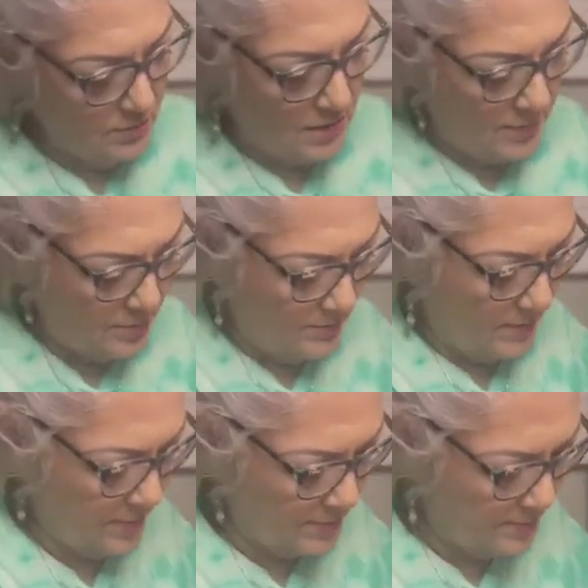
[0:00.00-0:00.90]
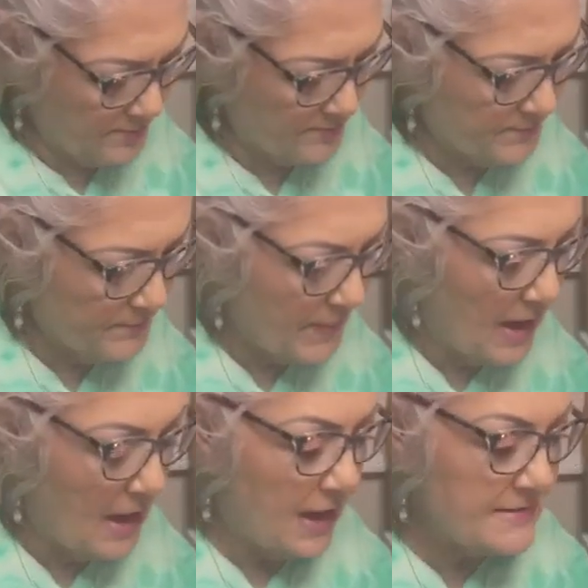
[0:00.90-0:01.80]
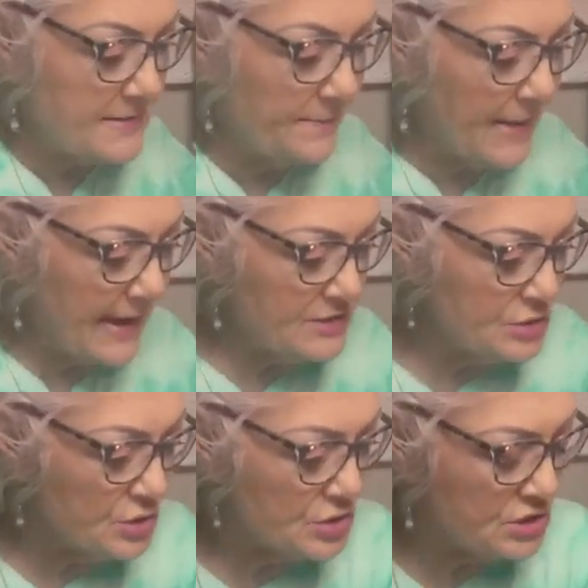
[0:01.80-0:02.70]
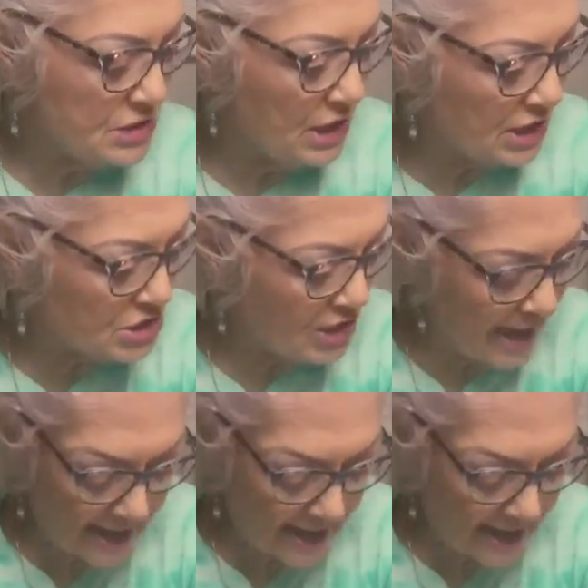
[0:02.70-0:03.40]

Where did I put my paper? It's a Master's Touch